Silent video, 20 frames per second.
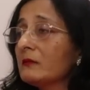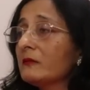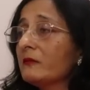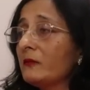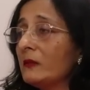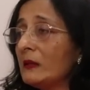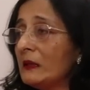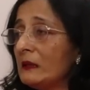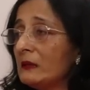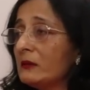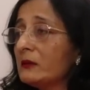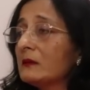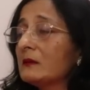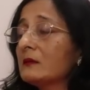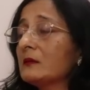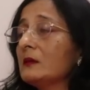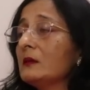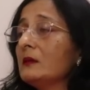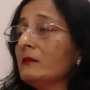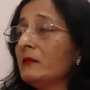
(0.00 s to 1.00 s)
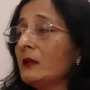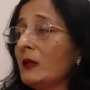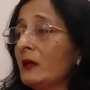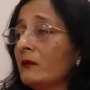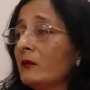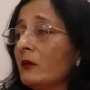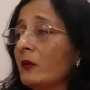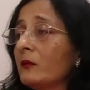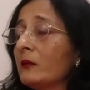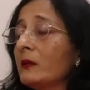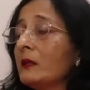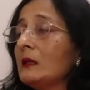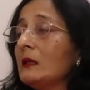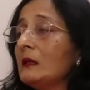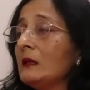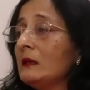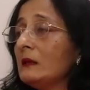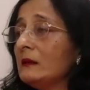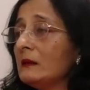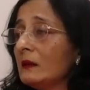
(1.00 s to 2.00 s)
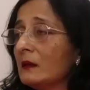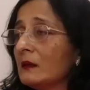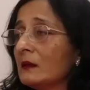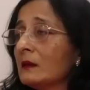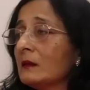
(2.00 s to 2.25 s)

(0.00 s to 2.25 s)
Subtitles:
fees. We have already,